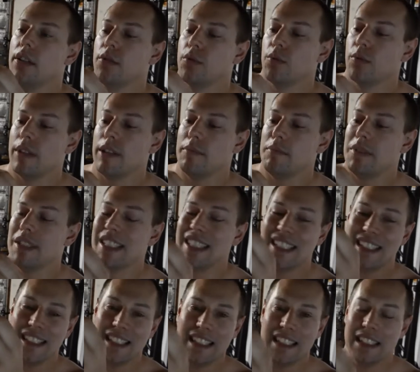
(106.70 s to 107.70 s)
of the ribbed
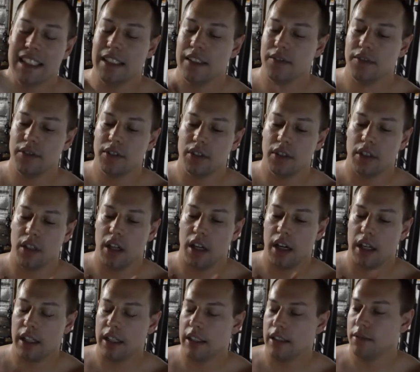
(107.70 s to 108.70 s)
sleeves
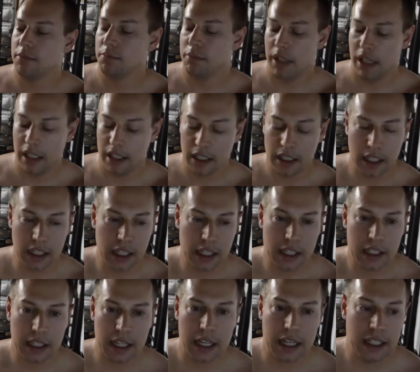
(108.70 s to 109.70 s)
on it, but
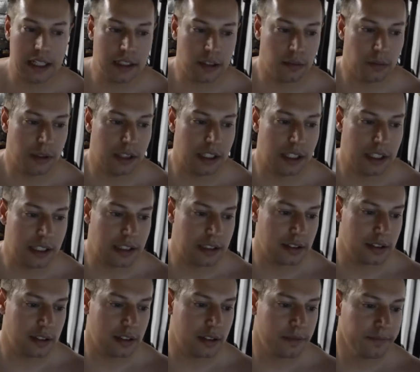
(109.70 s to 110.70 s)
kind of is what it
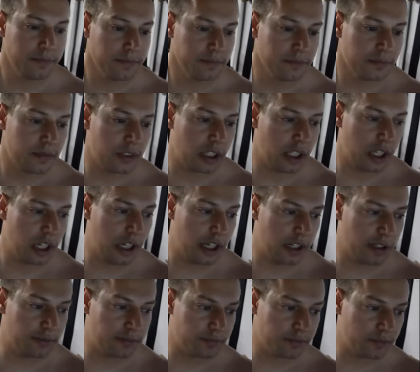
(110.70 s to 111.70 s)
is.
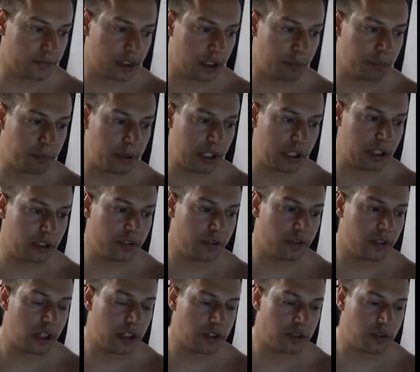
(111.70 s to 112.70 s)
The biggest
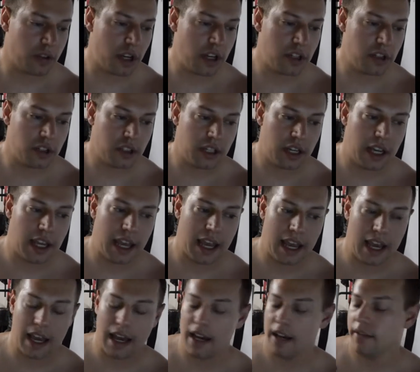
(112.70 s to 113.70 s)
frustration I
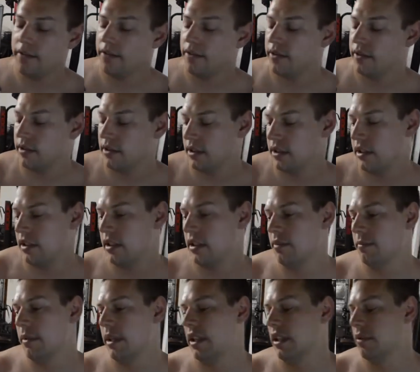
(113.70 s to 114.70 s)
have,
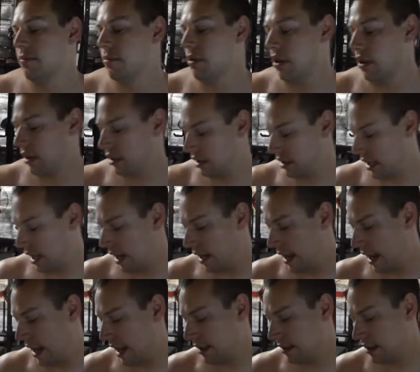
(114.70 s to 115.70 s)
and the part that
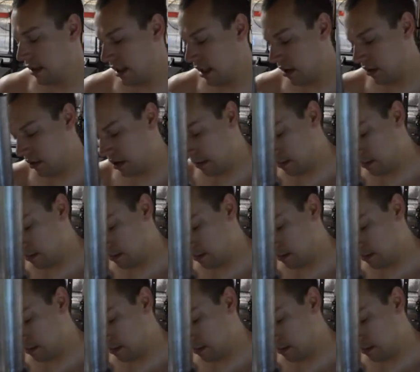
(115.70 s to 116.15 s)
hasn't held